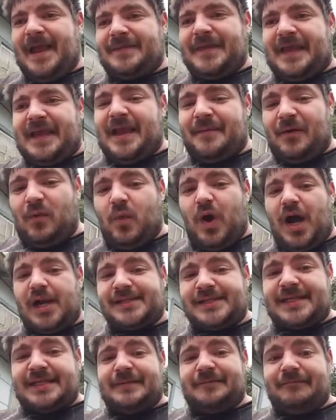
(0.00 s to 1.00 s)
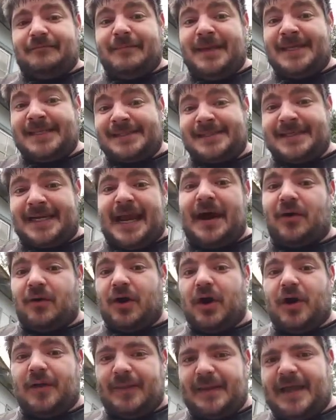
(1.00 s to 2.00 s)
think Emma Watson missed
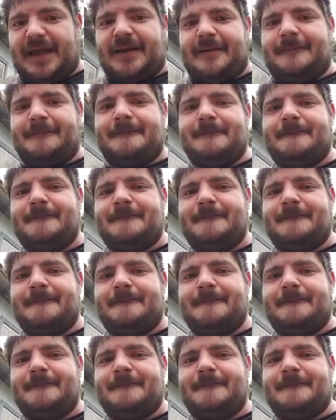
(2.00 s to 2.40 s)
out on that.